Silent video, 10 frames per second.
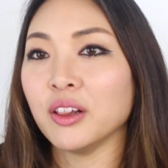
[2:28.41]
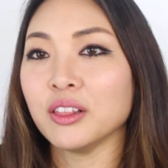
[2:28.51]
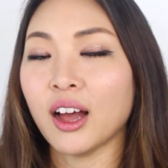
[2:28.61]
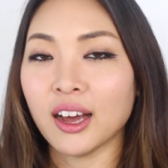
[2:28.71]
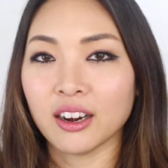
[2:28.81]
a
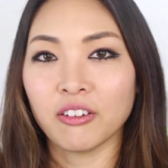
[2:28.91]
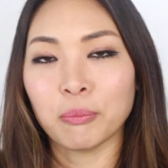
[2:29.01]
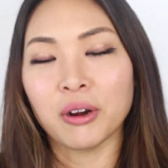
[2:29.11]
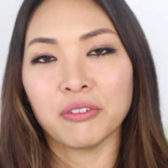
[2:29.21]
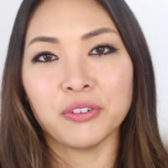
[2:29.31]
lot
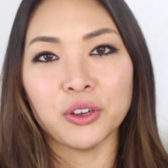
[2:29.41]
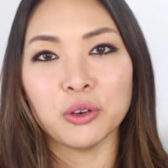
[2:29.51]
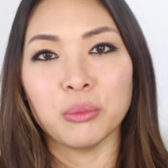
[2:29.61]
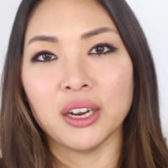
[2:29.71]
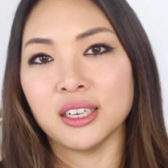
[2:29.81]
of
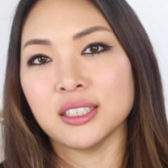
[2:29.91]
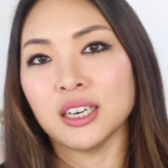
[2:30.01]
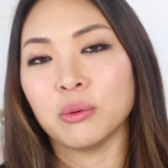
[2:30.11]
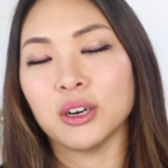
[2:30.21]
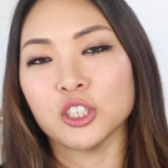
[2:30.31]
perfume and I
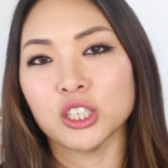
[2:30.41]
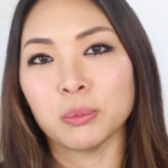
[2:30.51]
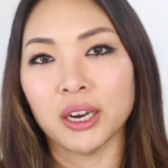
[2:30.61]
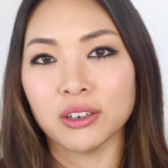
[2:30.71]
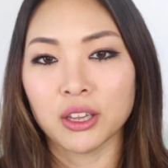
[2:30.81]
didn't want to
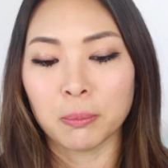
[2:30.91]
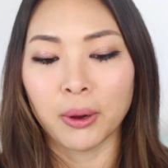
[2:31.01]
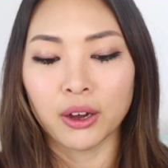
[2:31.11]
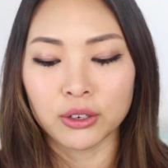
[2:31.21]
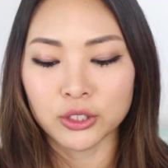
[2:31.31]
just buy another
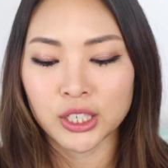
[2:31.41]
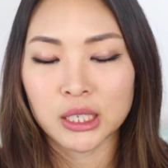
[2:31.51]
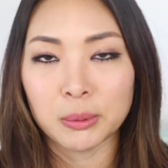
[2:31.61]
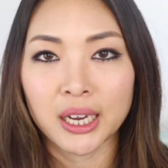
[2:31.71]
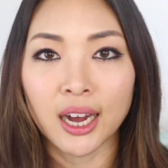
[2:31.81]
bottle
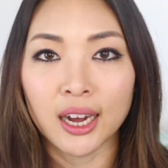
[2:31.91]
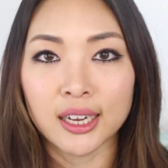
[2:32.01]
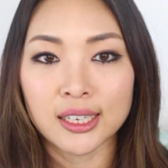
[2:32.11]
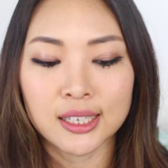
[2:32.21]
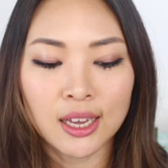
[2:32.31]
just
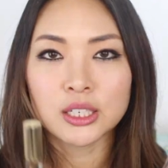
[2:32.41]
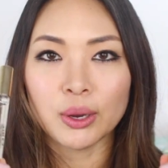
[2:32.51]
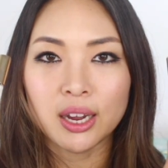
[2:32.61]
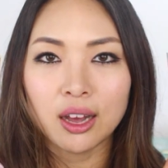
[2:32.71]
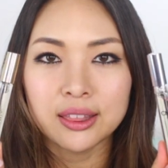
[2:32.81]
because. So
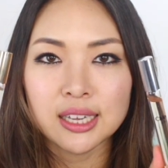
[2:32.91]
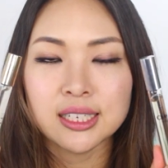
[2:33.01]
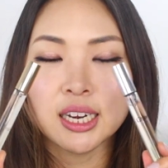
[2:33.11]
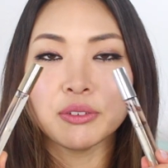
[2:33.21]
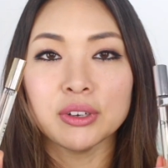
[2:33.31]
I got these
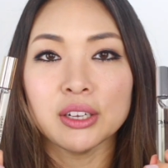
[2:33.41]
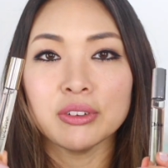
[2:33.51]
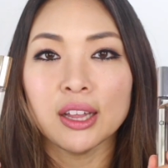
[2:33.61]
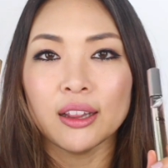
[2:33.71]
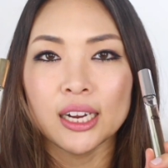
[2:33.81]
and I really,
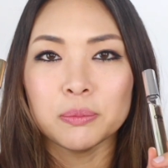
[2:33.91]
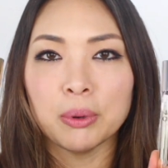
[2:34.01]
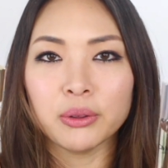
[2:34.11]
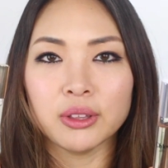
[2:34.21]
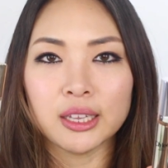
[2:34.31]
really liked
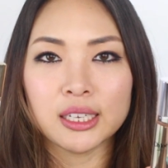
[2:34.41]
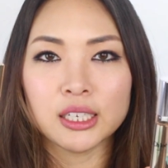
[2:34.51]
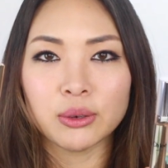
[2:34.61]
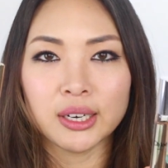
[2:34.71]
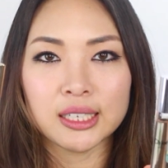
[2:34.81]
both of these.
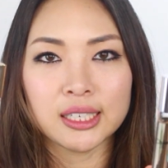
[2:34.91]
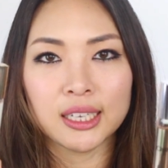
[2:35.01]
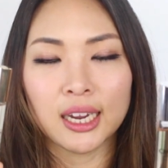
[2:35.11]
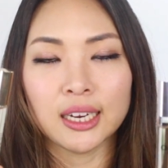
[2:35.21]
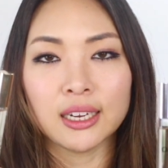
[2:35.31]
So I
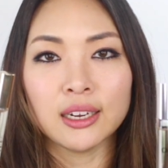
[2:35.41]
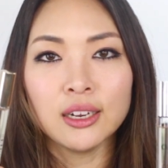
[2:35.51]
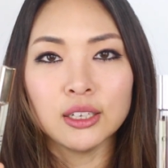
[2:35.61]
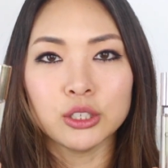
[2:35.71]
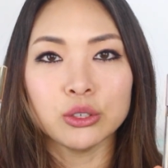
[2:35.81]
decided
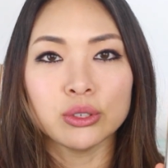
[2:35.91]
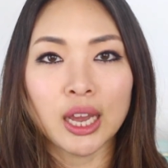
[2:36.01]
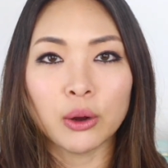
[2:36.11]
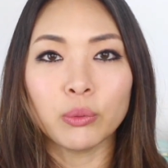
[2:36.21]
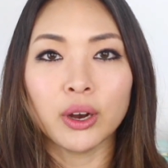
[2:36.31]
to
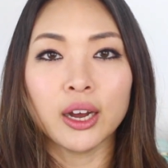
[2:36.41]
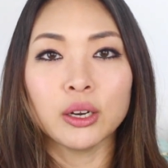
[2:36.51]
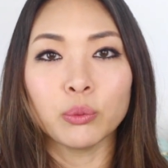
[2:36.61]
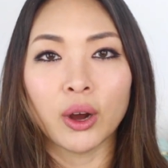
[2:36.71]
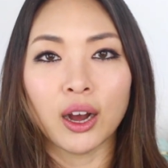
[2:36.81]
get
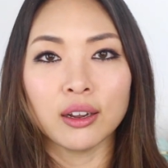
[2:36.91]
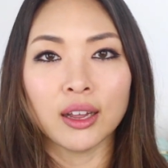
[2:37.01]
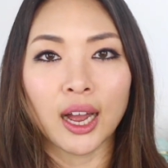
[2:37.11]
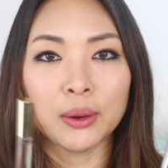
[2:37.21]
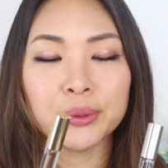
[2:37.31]
one while
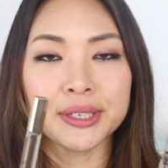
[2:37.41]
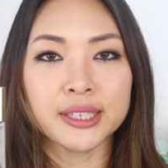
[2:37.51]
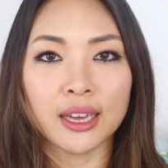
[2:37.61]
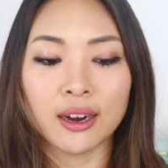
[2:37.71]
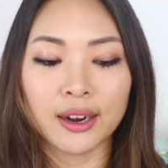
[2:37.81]
I was
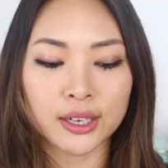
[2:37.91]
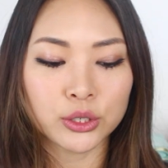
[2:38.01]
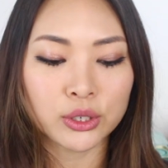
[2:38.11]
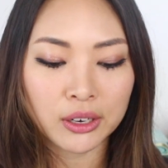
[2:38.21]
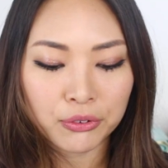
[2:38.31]
there at
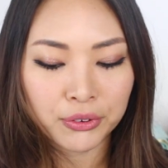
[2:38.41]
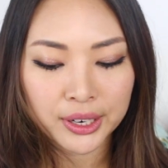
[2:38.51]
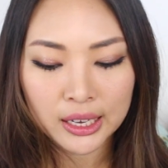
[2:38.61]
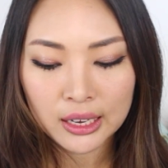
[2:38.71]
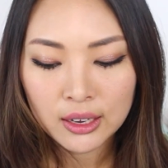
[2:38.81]
duty
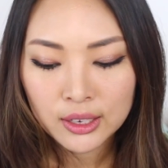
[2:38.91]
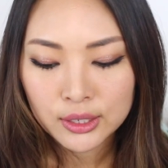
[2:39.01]
free.